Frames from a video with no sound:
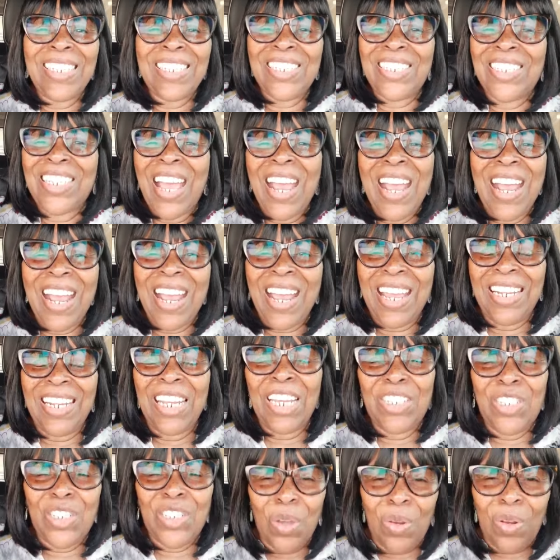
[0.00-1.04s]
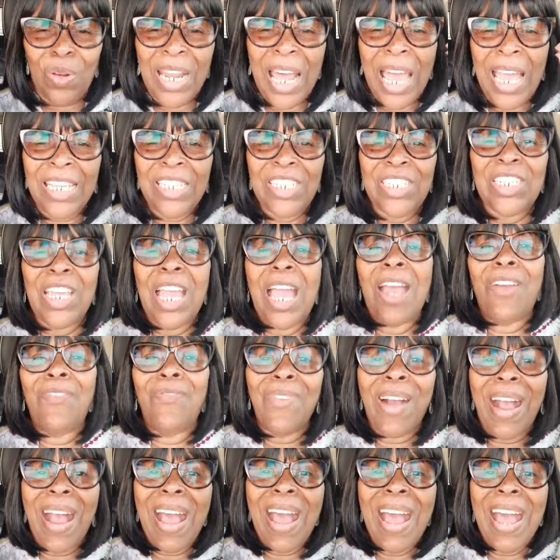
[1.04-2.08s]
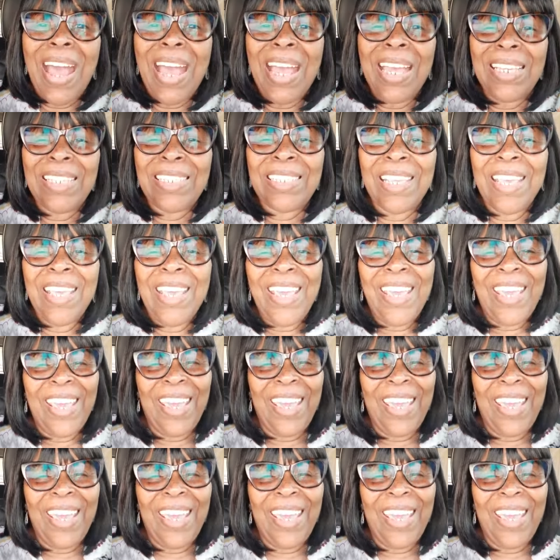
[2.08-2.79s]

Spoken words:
shine. Let your light shine. Rise